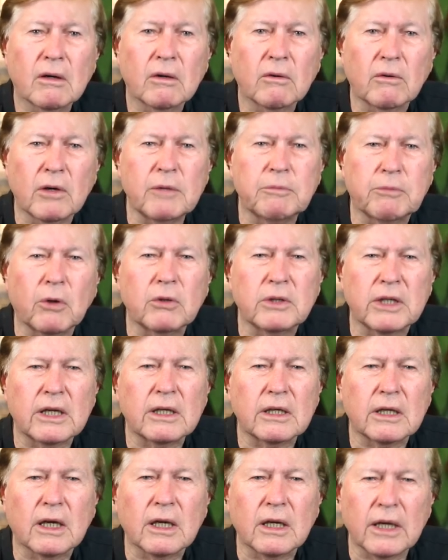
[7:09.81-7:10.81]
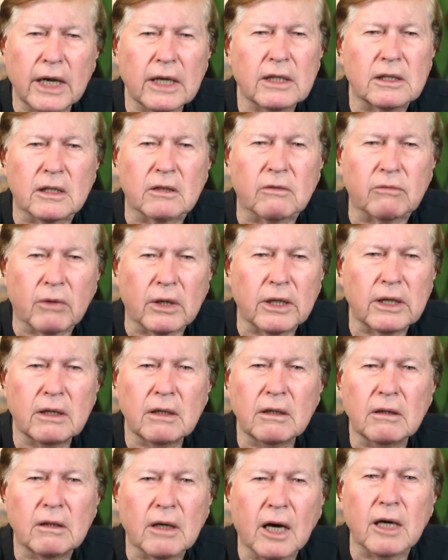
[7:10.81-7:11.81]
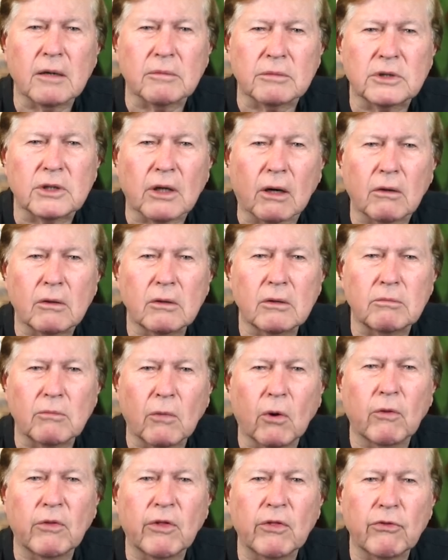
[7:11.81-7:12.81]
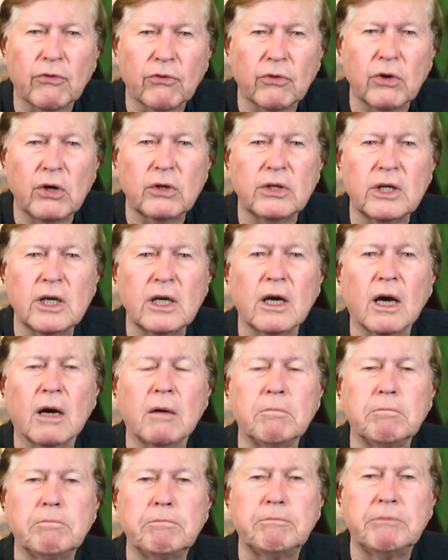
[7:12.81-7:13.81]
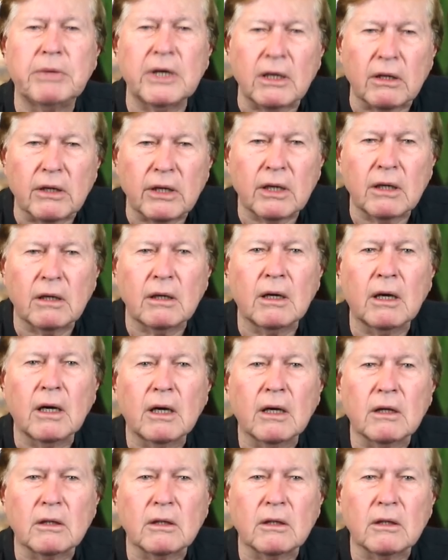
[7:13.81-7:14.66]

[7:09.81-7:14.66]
We put in collectively, I'm told, more than $30 billion